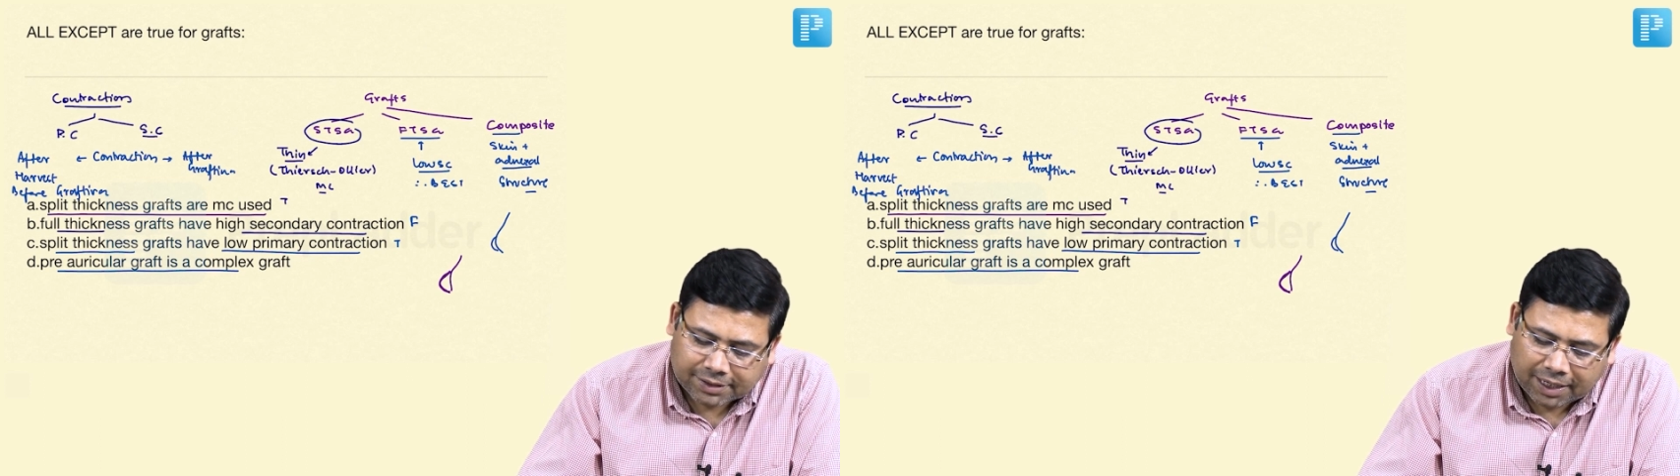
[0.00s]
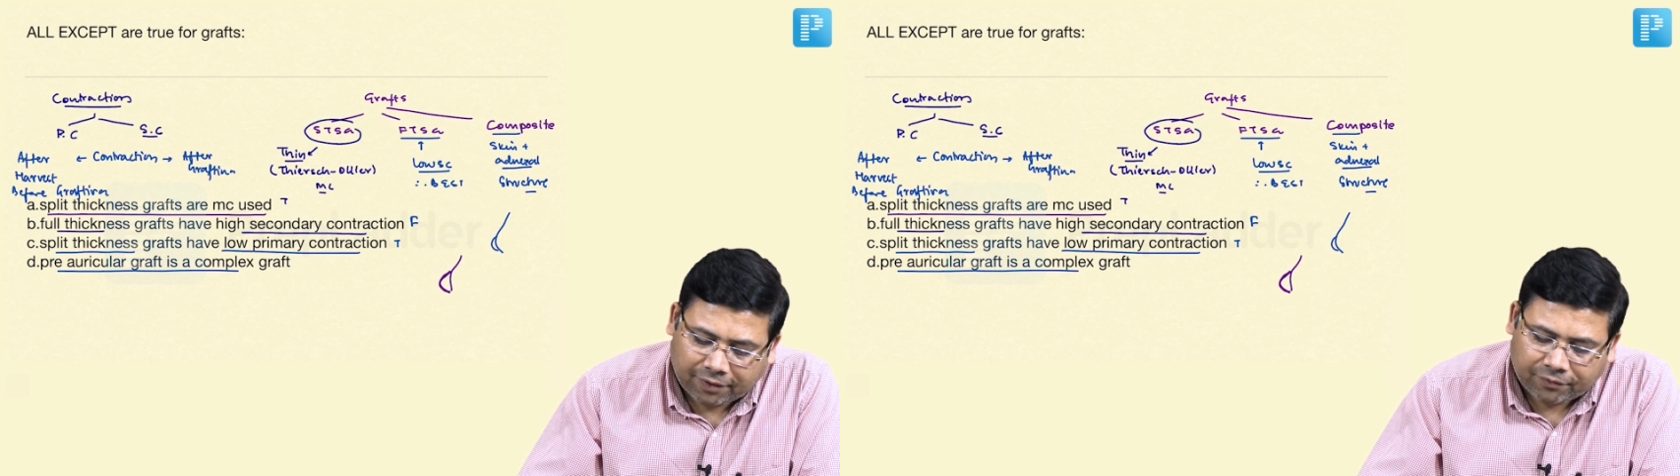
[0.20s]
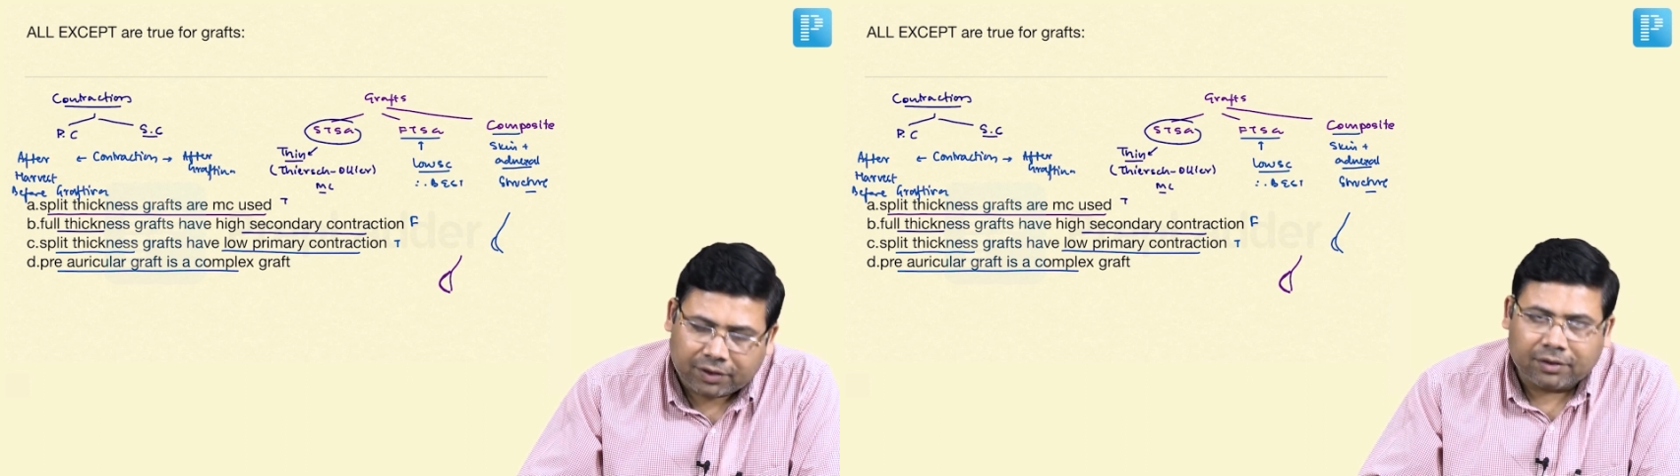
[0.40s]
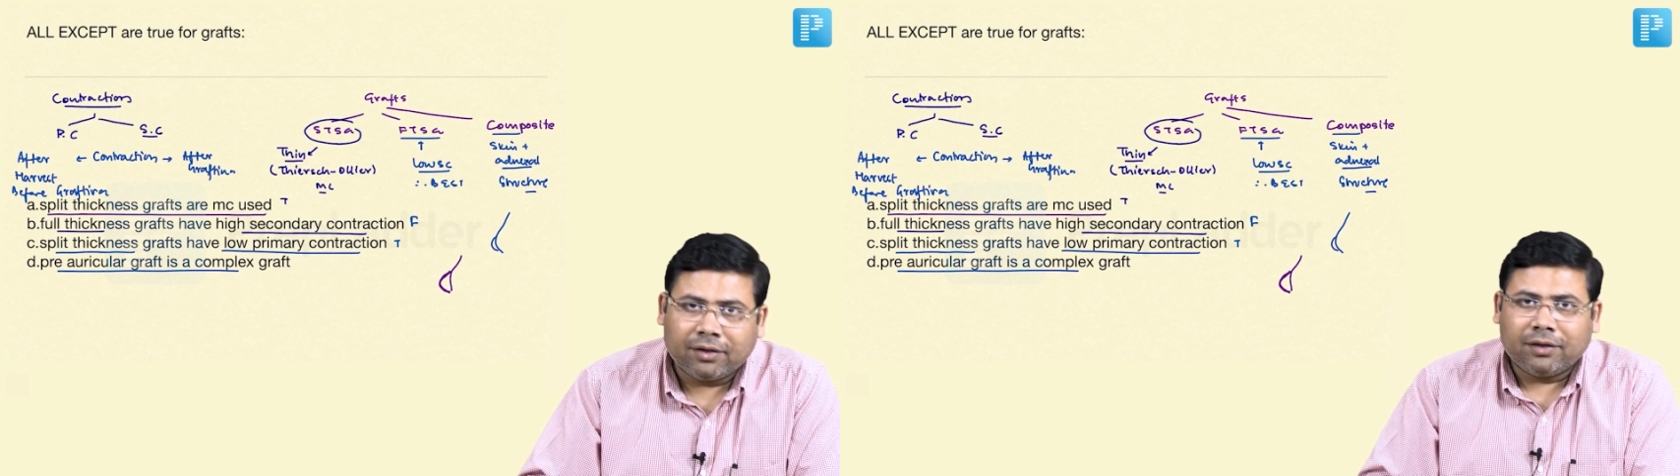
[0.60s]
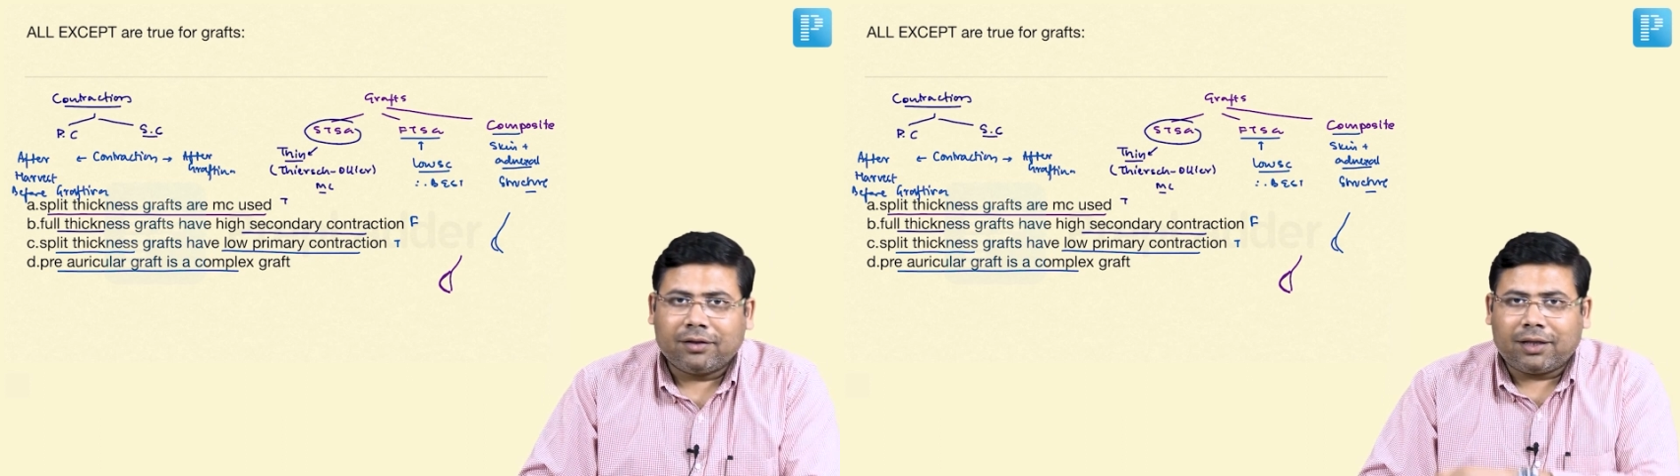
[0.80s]
is
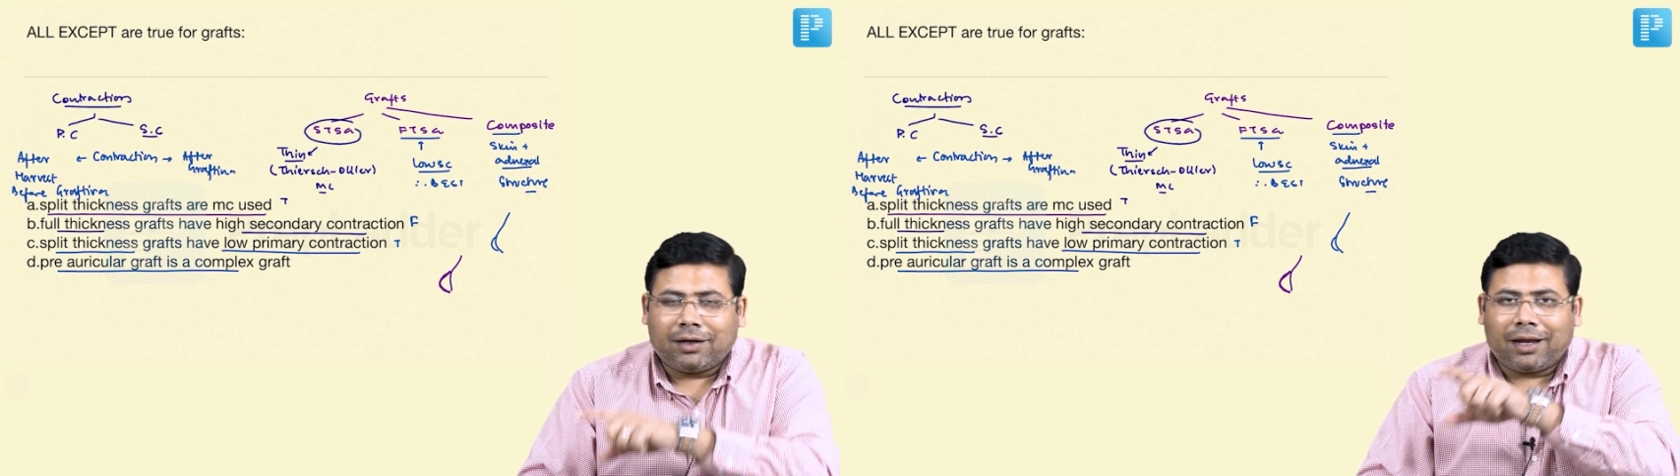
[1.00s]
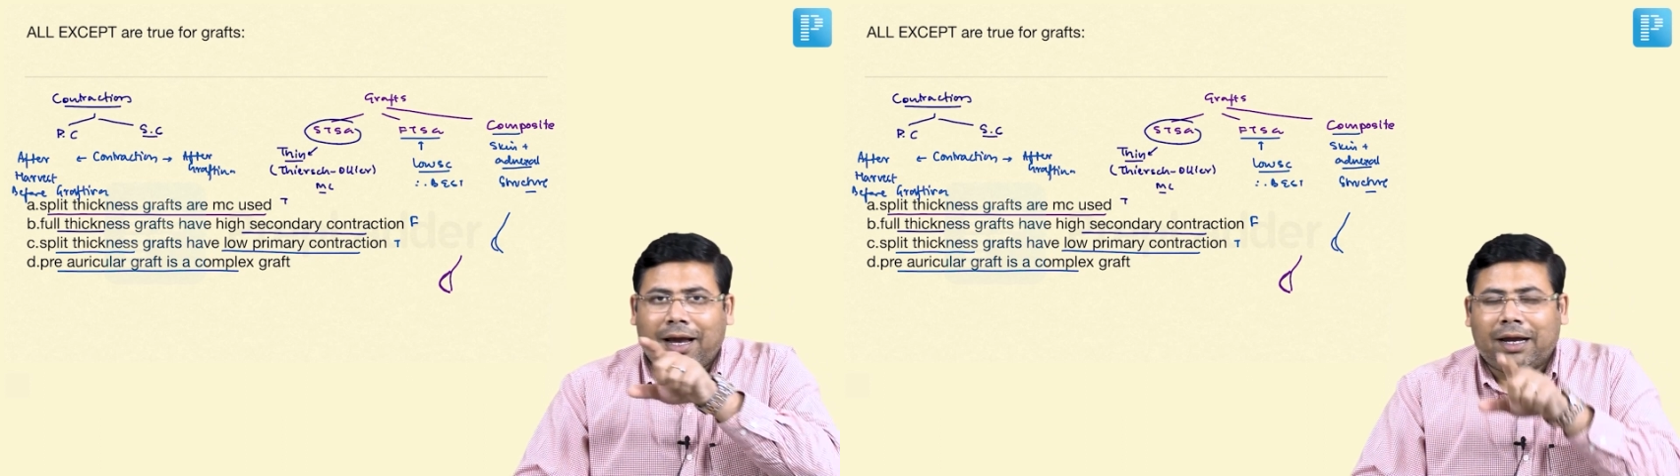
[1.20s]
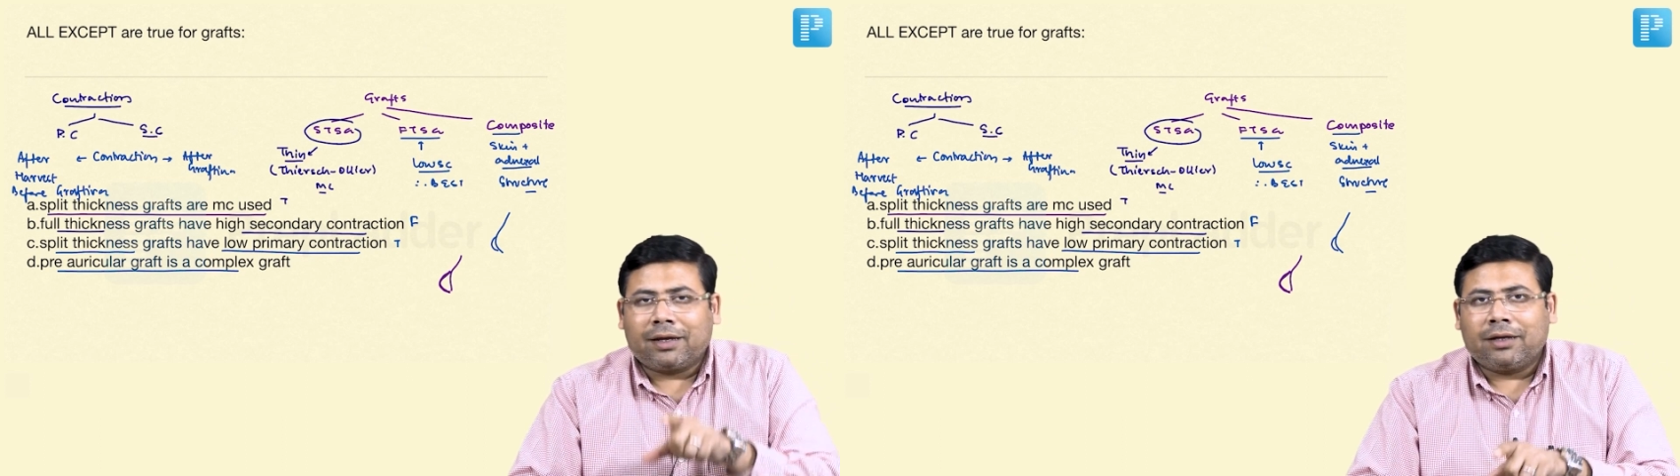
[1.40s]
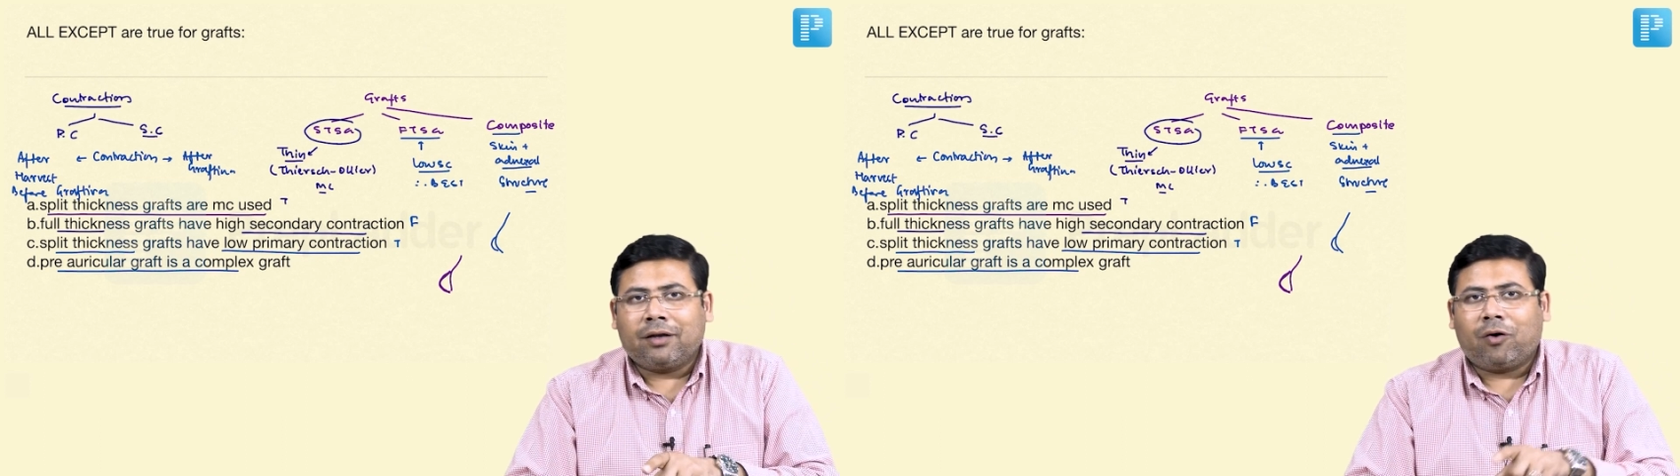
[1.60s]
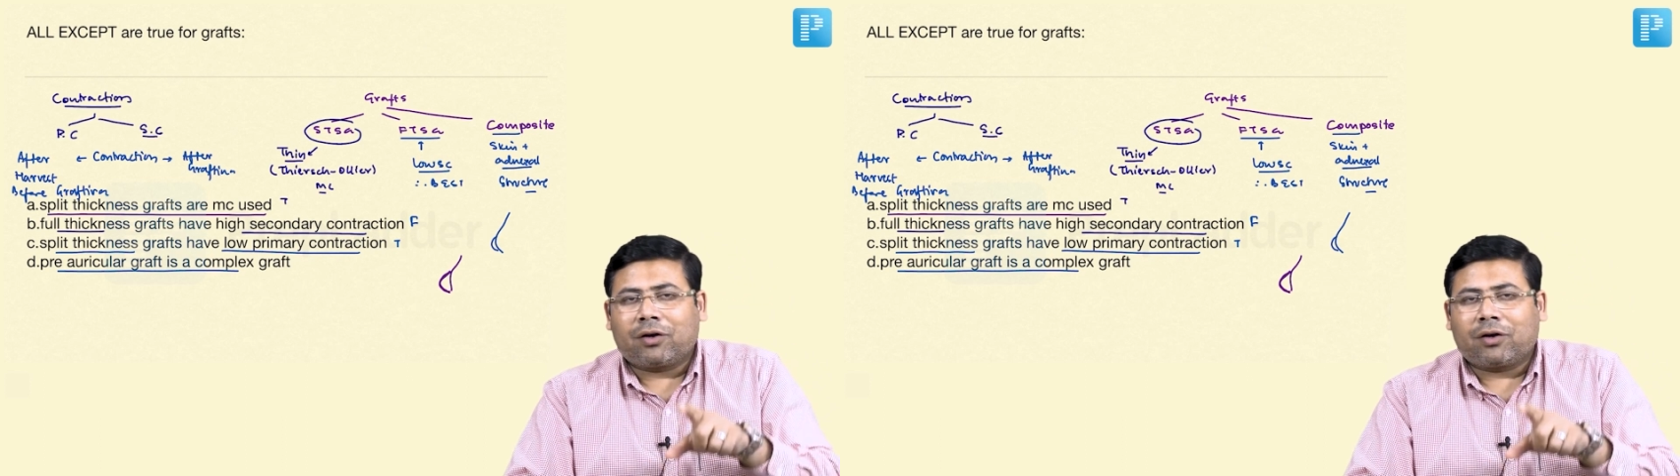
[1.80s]
having that angle